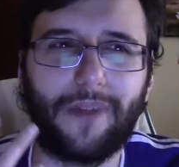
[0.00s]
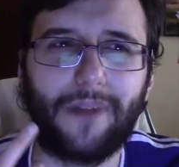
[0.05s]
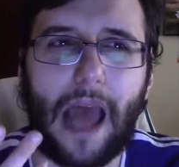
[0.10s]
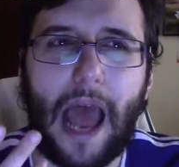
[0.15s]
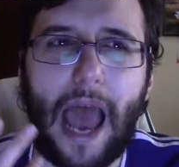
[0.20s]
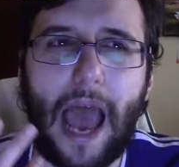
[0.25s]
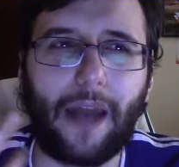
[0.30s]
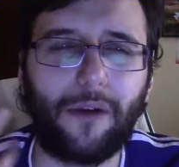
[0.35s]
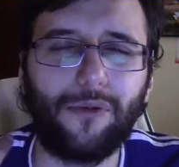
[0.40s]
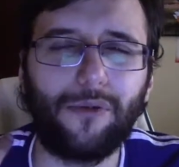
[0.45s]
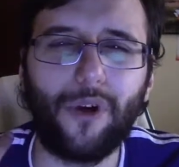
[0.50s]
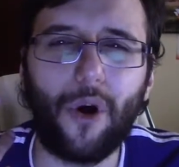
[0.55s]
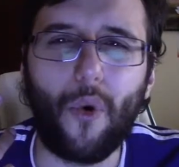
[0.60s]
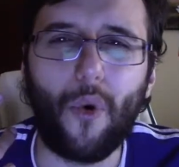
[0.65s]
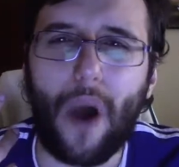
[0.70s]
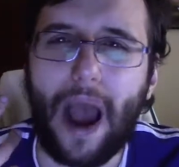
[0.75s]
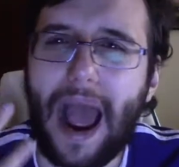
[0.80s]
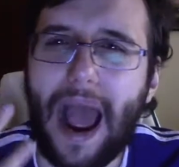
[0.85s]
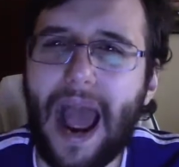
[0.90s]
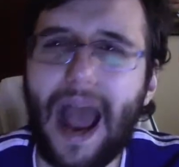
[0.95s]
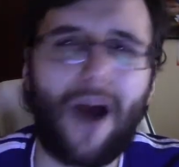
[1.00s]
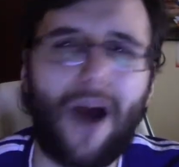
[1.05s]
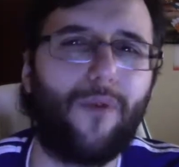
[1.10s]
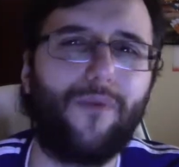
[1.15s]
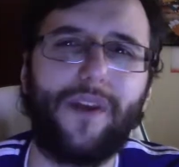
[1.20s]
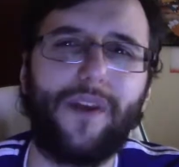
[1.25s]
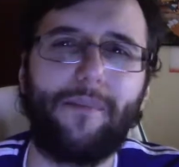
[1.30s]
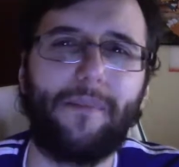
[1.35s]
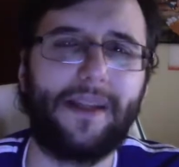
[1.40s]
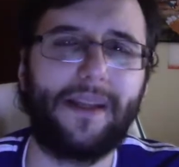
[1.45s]
I don't know how
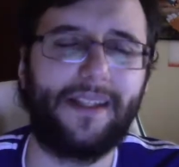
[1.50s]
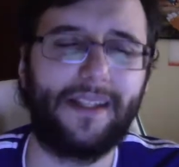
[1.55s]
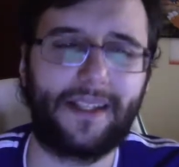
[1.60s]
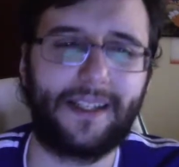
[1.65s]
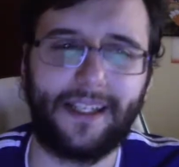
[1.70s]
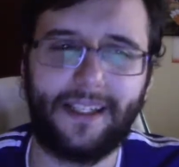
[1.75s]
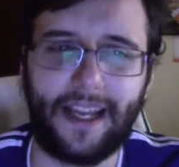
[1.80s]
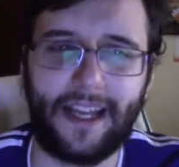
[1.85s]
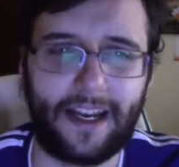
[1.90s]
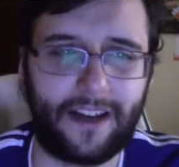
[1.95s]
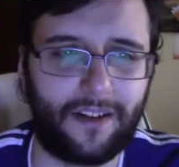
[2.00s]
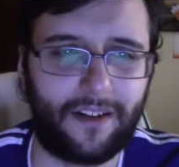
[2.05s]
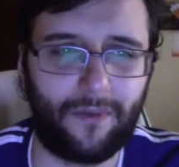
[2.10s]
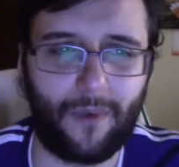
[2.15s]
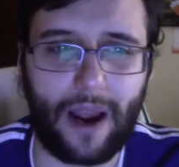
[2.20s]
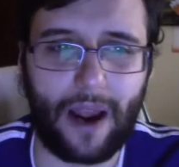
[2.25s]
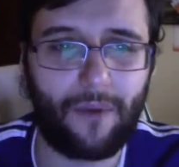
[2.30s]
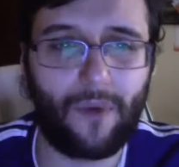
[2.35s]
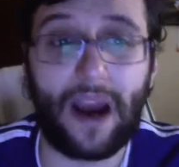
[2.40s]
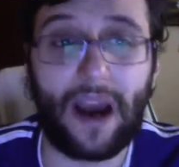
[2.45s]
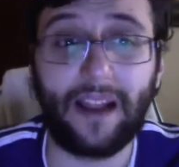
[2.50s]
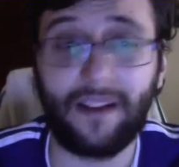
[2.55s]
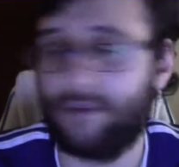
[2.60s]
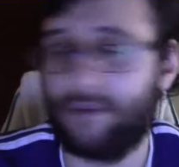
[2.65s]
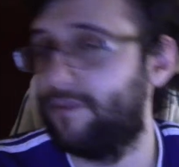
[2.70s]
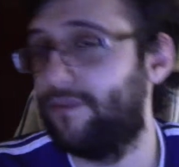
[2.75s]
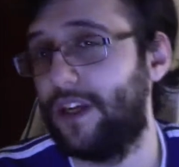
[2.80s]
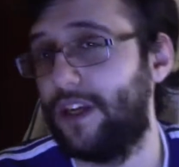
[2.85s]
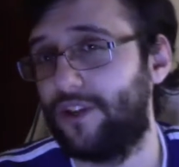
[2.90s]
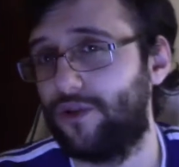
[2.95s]
they made the connect. Why
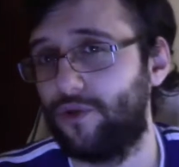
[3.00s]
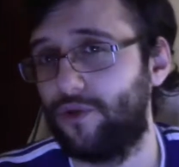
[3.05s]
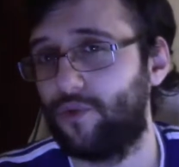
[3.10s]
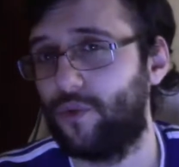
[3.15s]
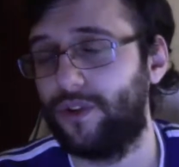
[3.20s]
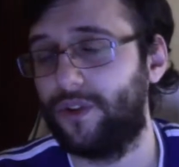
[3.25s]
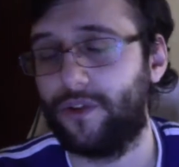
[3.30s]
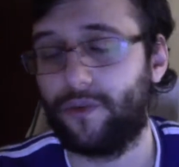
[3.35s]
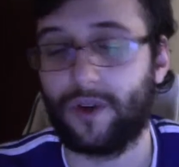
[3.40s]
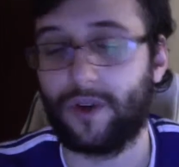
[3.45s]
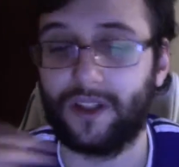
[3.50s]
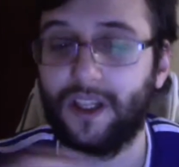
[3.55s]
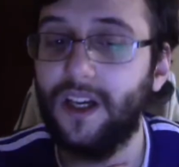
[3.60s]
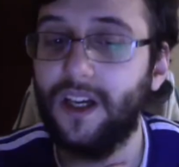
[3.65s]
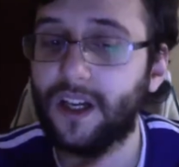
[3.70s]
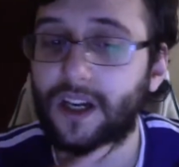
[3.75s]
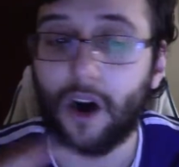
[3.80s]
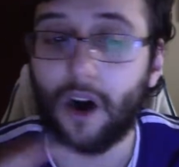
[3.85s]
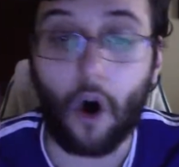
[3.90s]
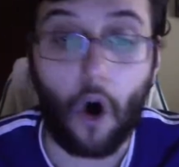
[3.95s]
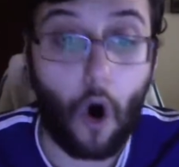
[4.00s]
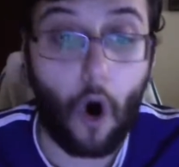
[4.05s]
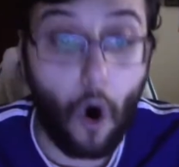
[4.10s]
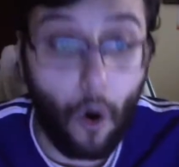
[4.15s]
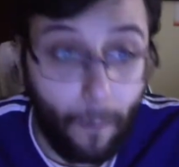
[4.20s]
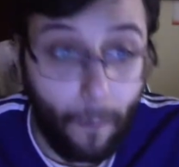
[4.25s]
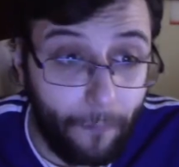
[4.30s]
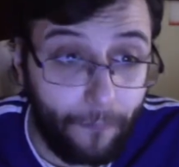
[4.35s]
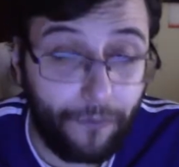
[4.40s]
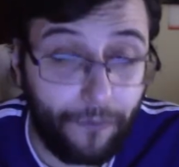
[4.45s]
did they choose 101?
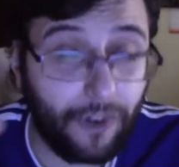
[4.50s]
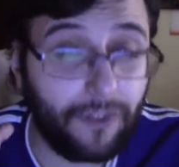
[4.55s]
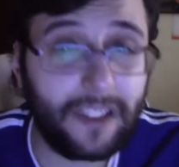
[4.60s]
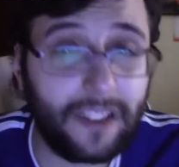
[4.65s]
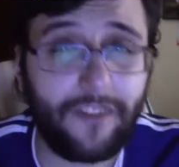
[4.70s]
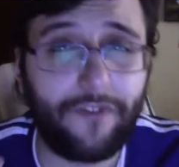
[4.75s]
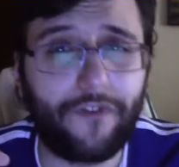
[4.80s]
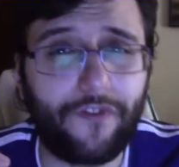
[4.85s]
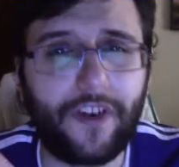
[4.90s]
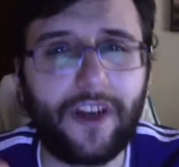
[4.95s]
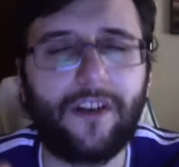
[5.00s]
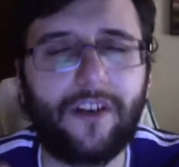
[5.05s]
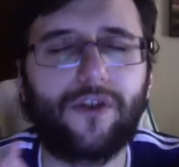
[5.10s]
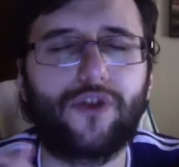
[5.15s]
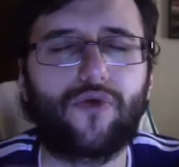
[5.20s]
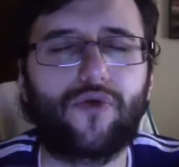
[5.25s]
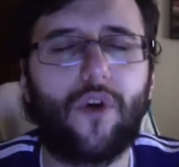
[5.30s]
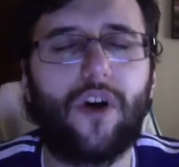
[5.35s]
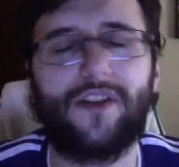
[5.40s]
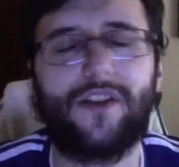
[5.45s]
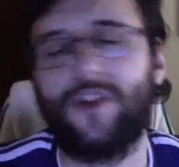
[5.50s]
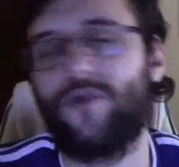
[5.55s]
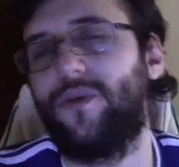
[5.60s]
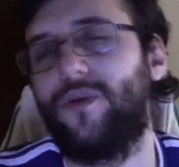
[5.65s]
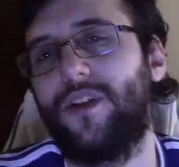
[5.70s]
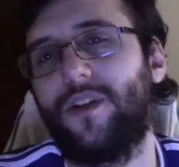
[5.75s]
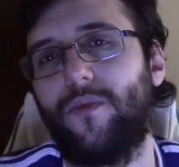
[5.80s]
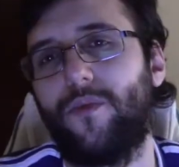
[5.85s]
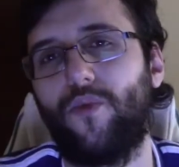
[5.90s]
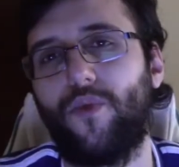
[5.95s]
Hopefully, fingers crossed, it's
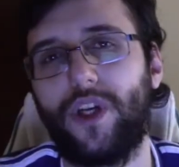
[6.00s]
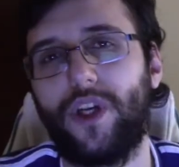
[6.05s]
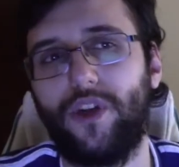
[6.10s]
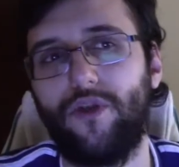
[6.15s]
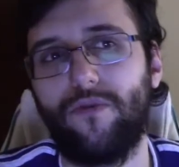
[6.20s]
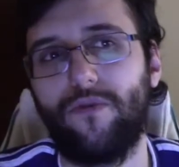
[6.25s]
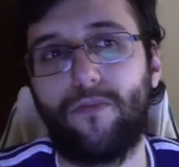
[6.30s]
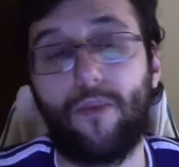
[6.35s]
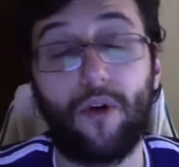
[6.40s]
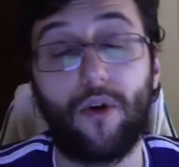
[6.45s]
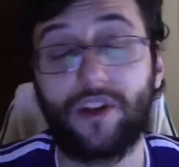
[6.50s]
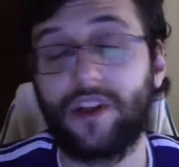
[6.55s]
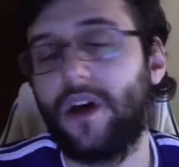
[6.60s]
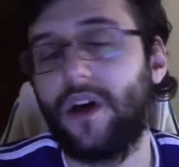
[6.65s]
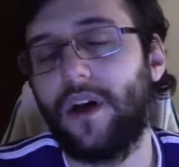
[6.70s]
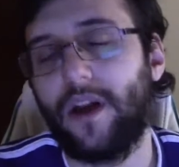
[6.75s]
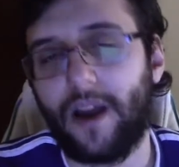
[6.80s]
one of the Wii U ports.